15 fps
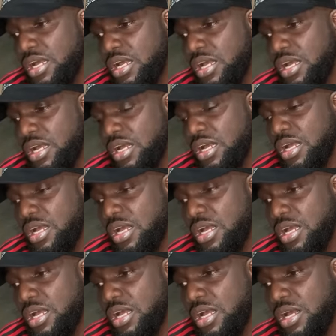update
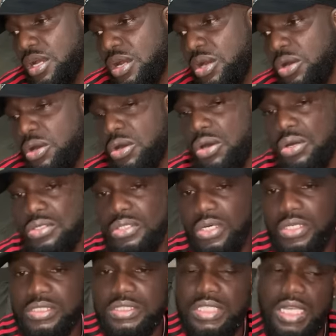upon. Oh,
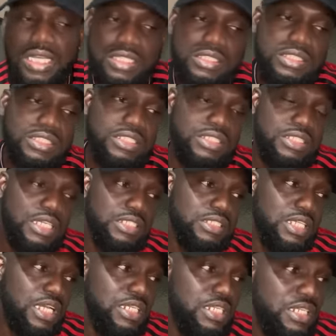no, sir. Jesus,
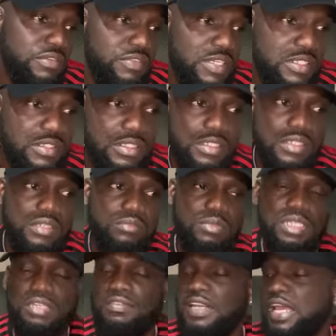God in heaven.
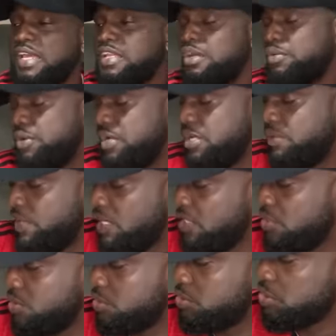Me never like the word the way I
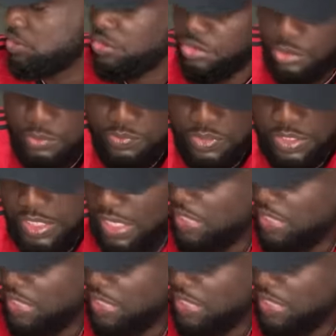use. YouTube funny, you